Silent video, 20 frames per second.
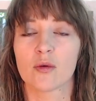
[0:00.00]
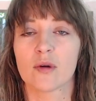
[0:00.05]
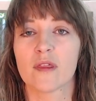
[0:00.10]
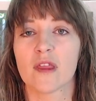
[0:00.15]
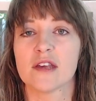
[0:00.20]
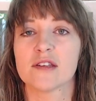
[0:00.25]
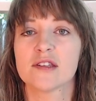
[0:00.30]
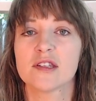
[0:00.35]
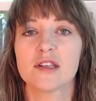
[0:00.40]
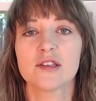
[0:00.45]
When
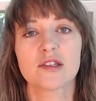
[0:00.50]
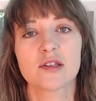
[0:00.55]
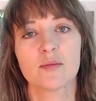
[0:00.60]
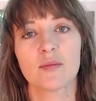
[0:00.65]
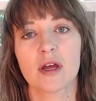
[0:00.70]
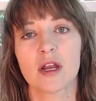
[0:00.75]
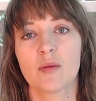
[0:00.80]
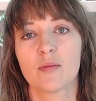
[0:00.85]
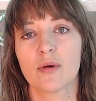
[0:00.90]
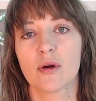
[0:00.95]
they see
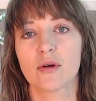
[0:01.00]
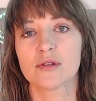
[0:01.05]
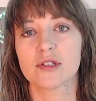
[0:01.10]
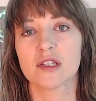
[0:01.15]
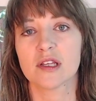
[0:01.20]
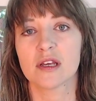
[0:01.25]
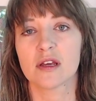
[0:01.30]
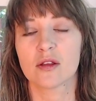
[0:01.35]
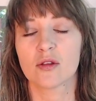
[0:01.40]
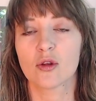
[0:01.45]
somebody
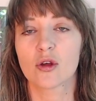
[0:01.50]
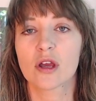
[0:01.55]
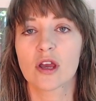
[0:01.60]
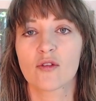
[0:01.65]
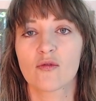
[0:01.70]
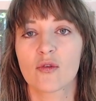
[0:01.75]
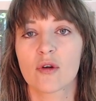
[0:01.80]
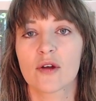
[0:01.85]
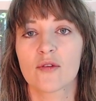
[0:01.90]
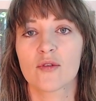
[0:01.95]
posting looking
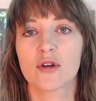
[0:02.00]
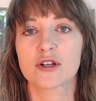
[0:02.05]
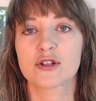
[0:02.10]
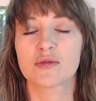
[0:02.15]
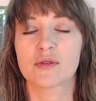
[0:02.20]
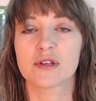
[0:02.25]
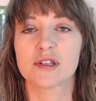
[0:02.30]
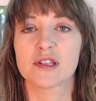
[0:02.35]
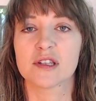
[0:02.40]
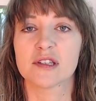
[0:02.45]
for a
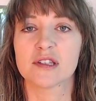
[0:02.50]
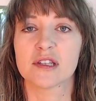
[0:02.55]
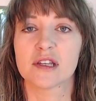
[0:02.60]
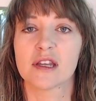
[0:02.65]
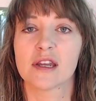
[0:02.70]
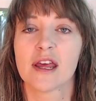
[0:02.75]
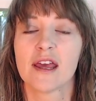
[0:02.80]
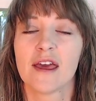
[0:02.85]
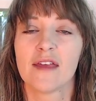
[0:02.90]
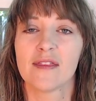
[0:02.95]
virtual assistant,